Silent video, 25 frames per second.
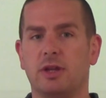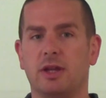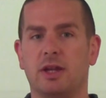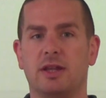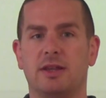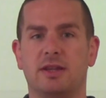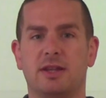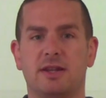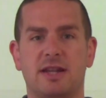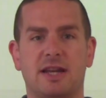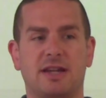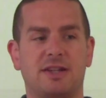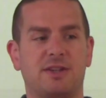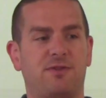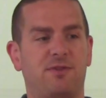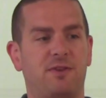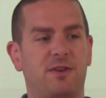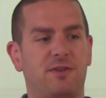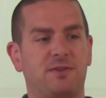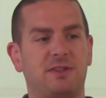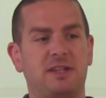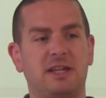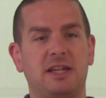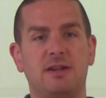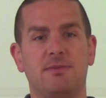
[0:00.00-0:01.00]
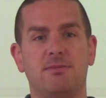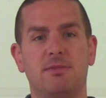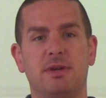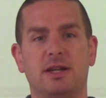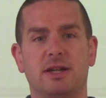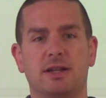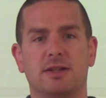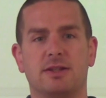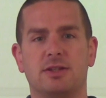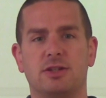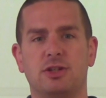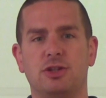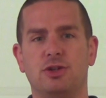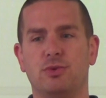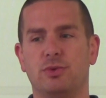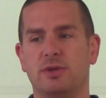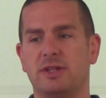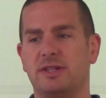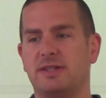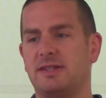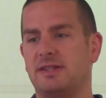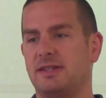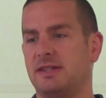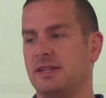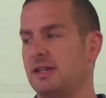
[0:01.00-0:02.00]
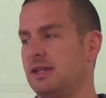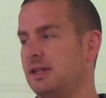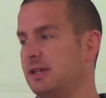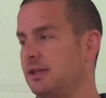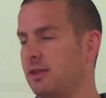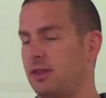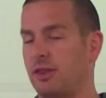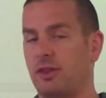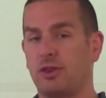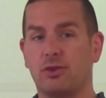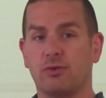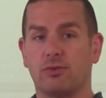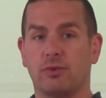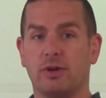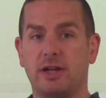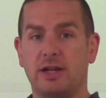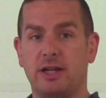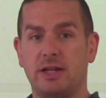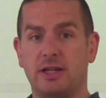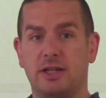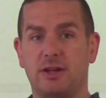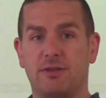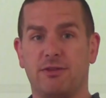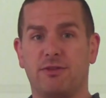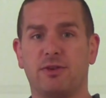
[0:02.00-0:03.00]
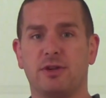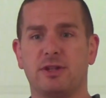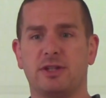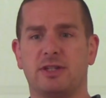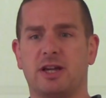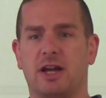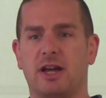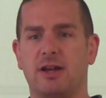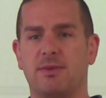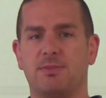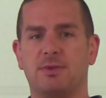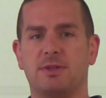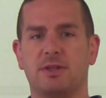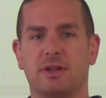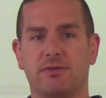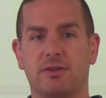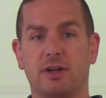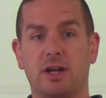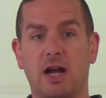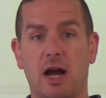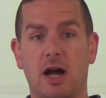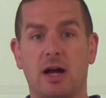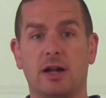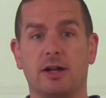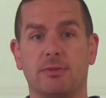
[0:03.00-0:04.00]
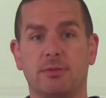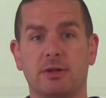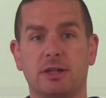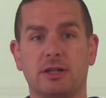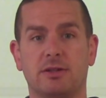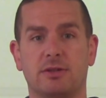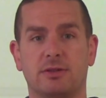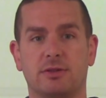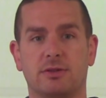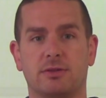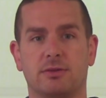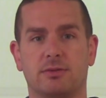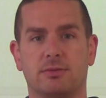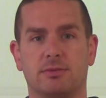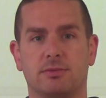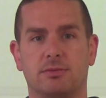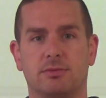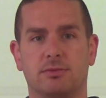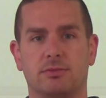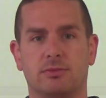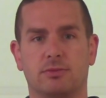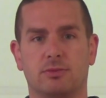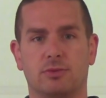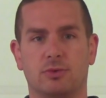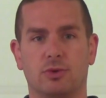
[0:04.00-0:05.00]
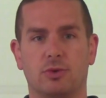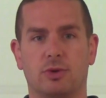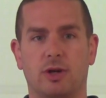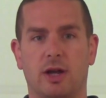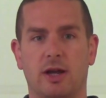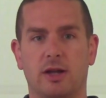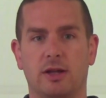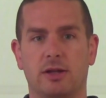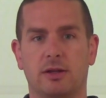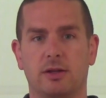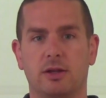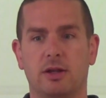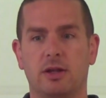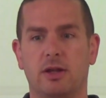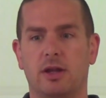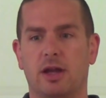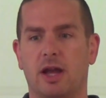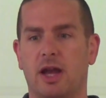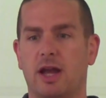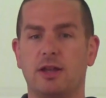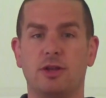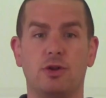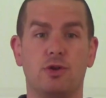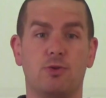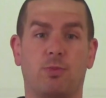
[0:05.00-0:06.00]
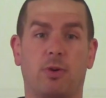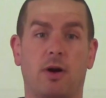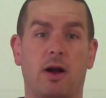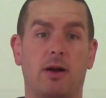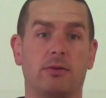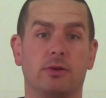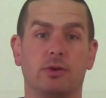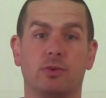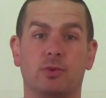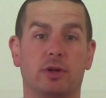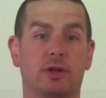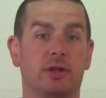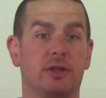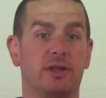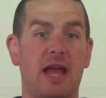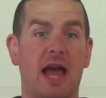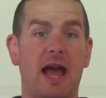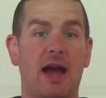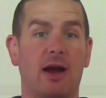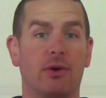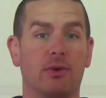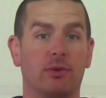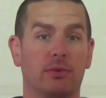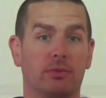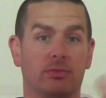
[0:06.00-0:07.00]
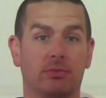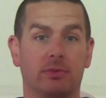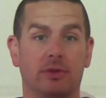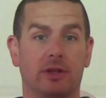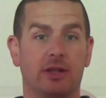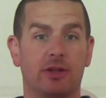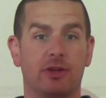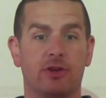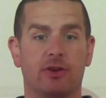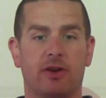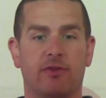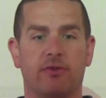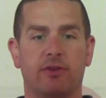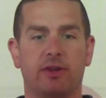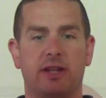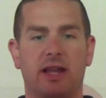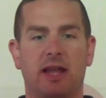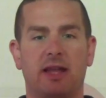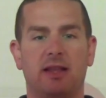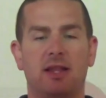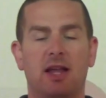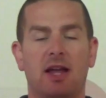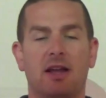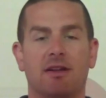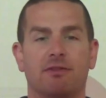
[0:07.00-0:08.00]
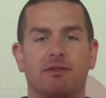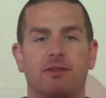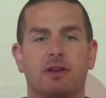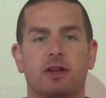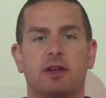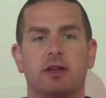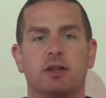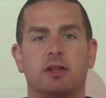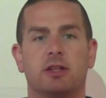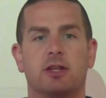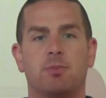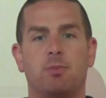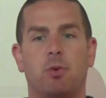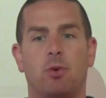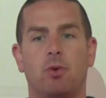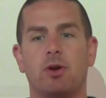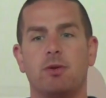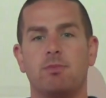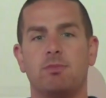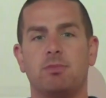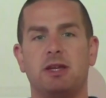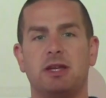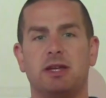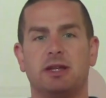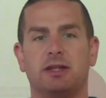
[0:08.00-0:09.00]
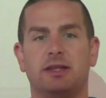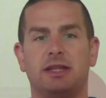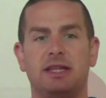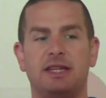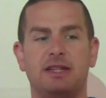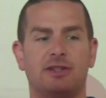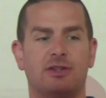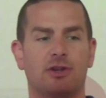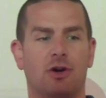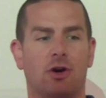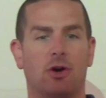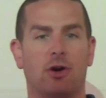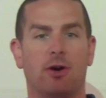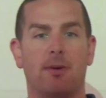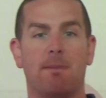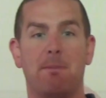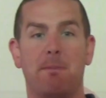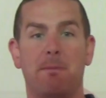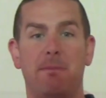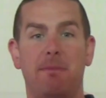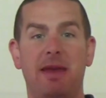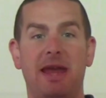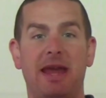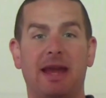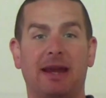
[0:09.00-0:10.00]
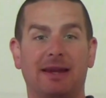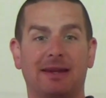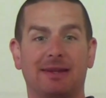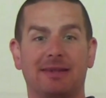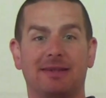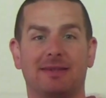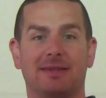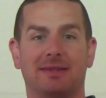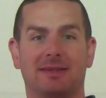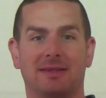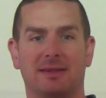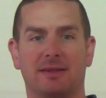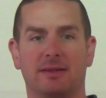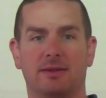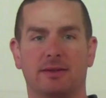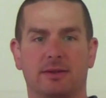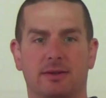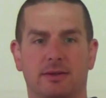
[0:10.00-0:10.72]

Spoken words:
in the next 15 minutes you would see 3 different types of economies. Okay? And you probably will now in your everyday life. The point being, these are mixed